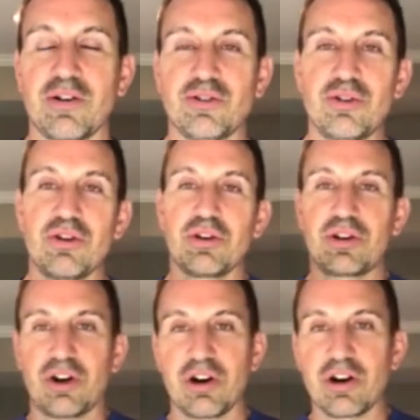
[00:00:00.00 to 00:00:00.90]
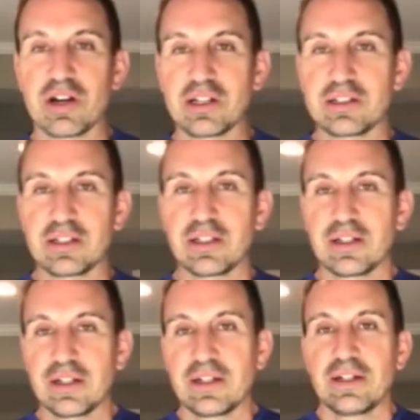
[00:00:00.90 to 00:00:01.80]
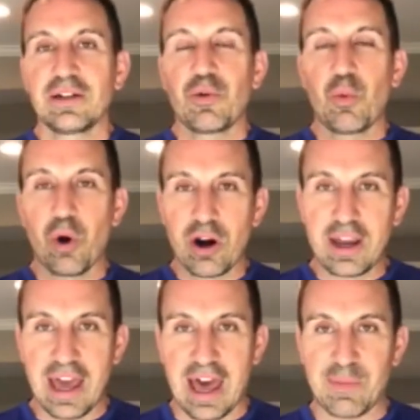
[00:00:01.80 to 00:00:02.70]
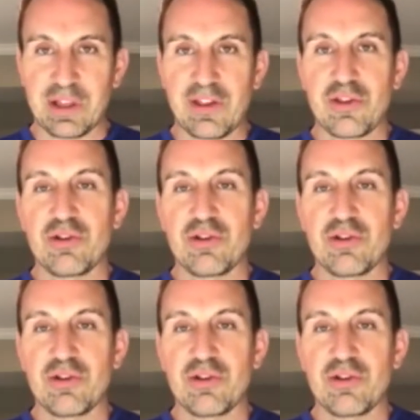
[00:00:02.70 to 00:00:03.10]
do your current work habits,